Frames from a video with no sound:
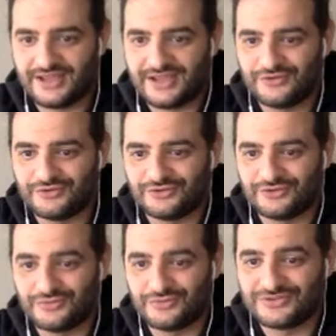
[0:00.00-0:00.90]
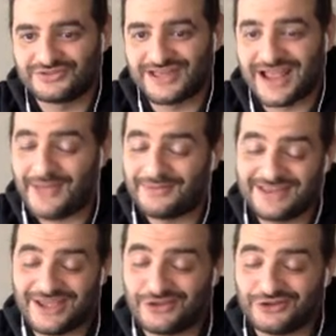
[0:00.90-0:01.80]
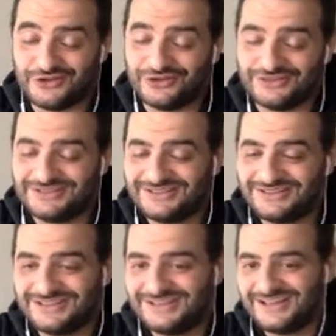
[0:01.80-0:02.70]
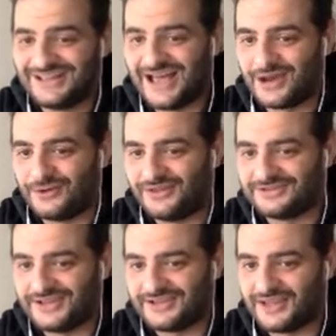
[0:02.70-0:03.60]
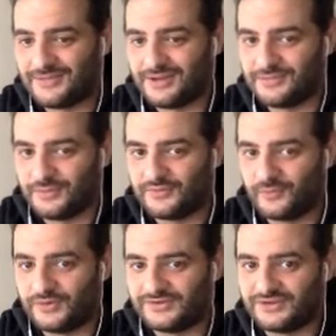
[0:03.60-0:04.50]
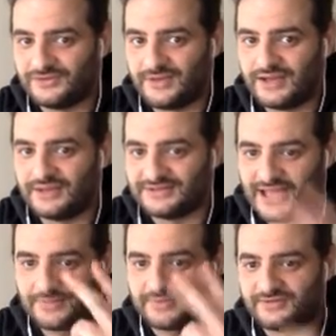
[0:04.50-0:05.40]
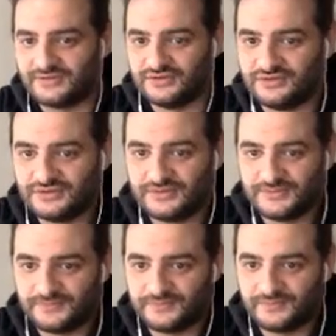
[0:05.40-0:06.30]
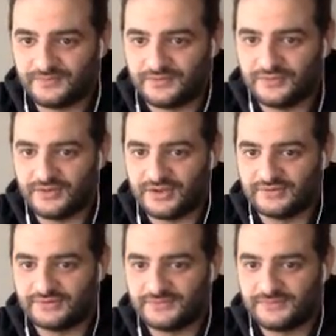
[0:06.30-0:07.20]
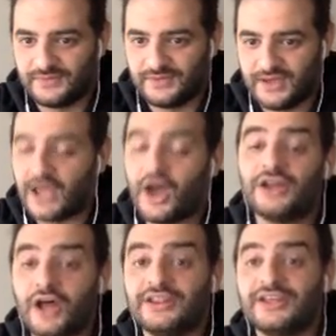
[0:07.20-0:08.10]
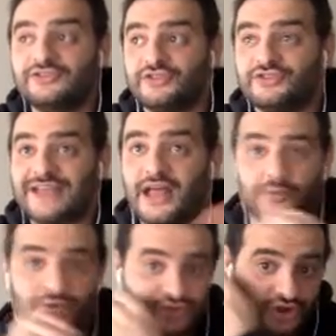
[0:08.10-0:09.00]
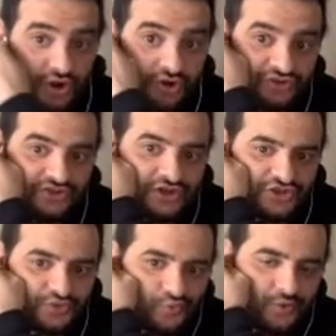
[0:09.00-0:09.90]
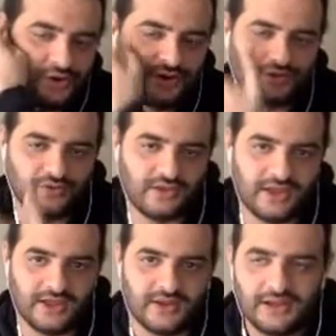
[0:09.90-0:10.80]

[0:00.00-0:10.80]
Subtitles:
Anderson super stack. I mean, yeah, you could do it. I don't like taking that many people from one team. I like to cap it at two guys. Unless their salaries are such where you can.